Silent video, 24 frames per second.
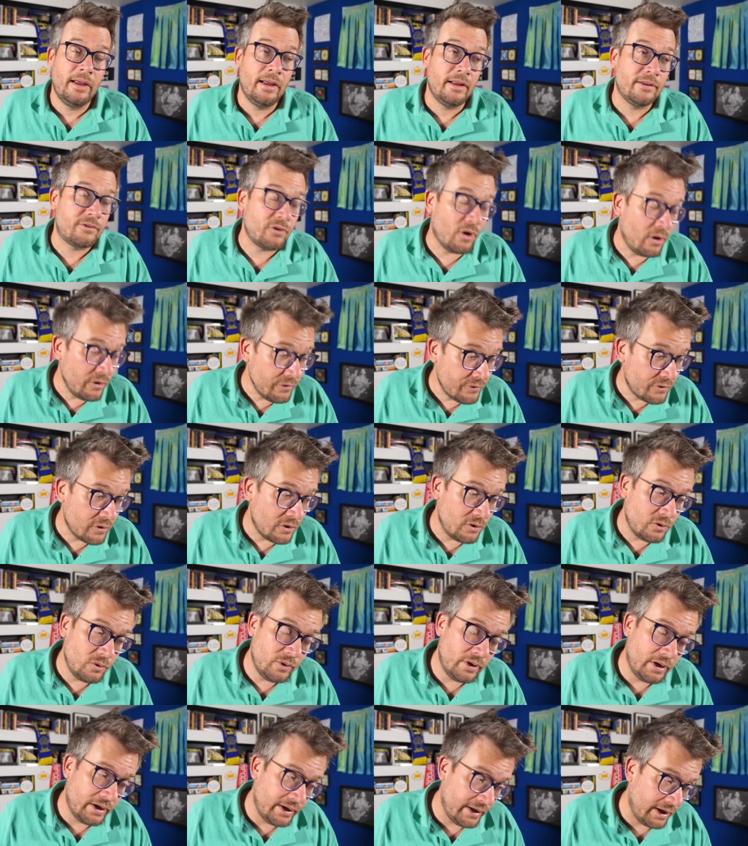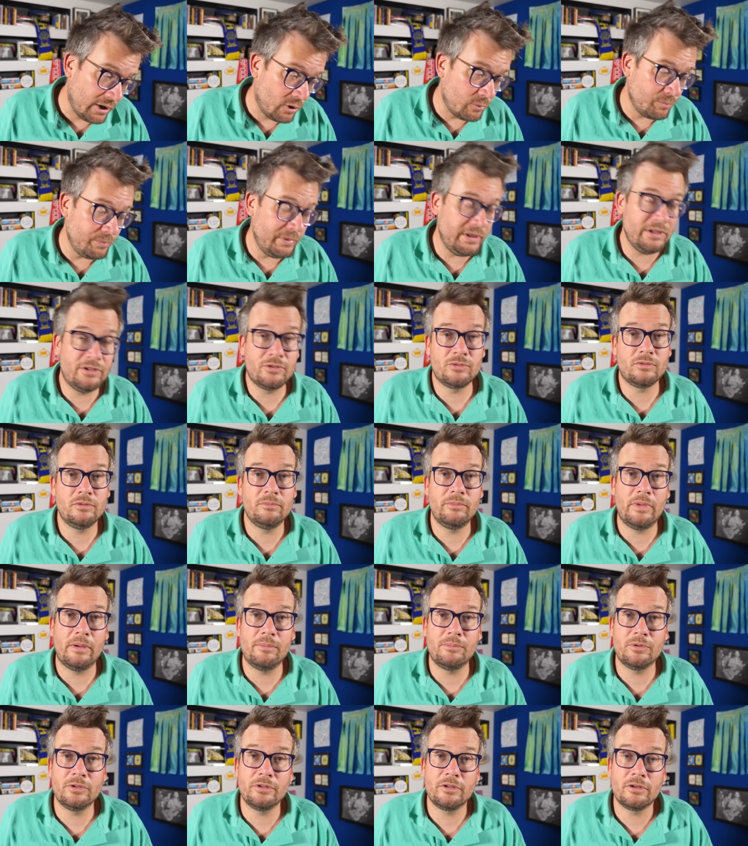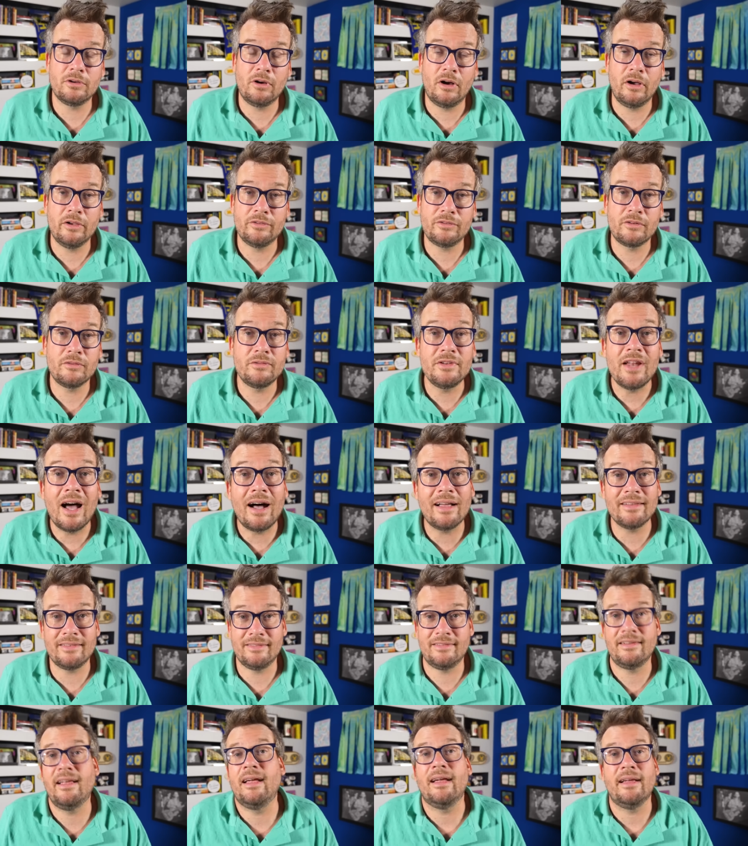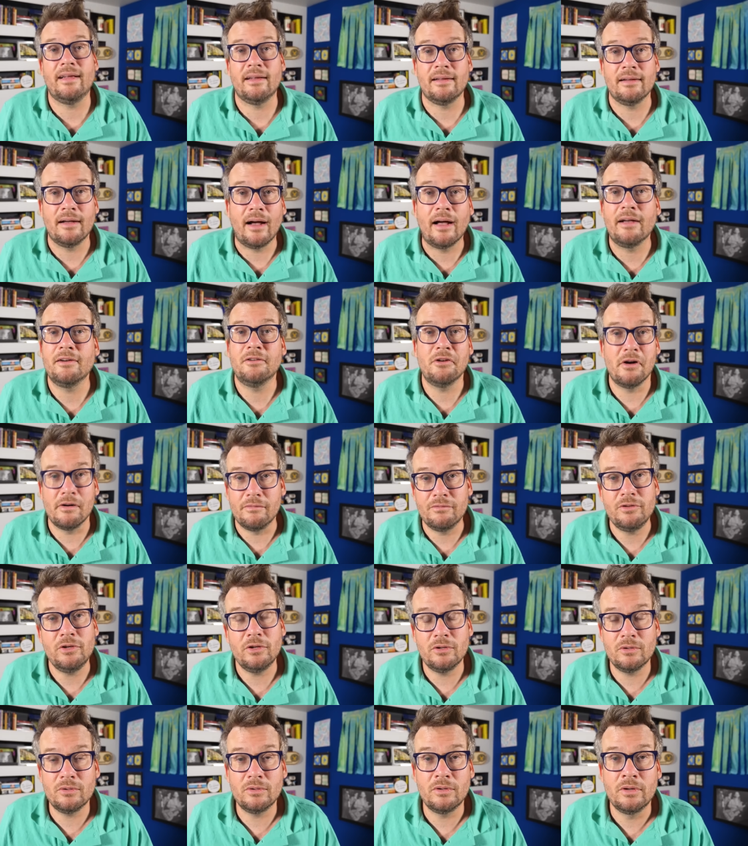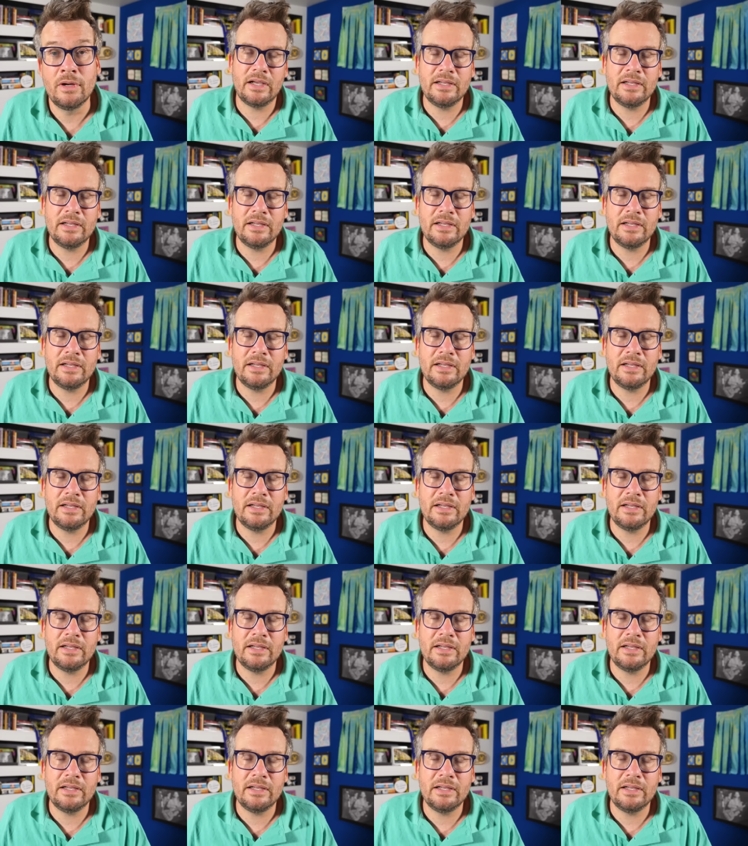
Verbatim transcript: It's also helped me to remember the cost of not saying, I love you.